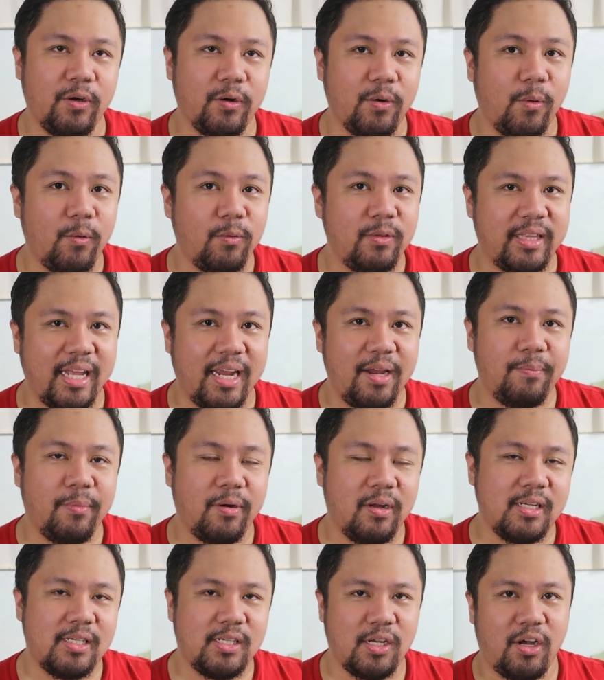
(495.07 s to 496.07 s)
your own
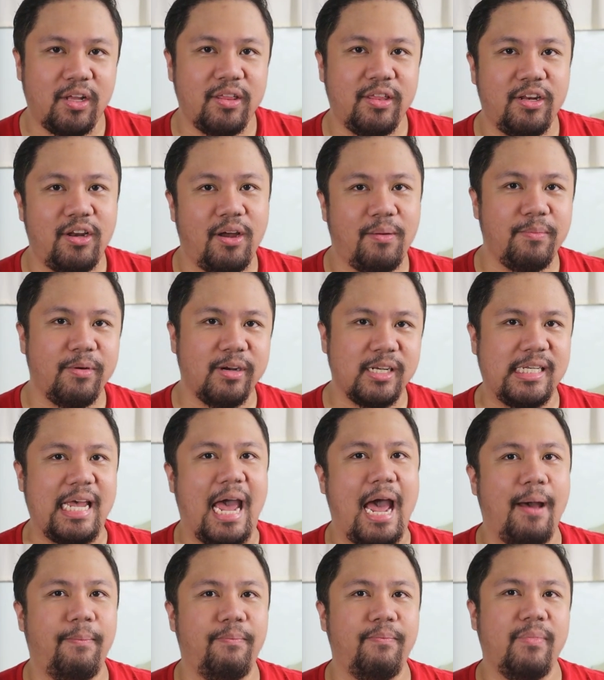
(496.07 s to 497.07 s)
tables on the
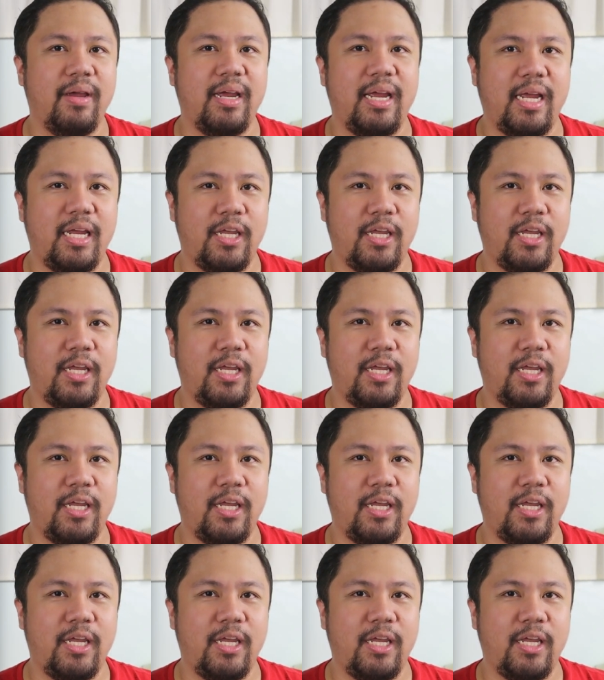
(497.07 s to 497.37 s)
Numbers app,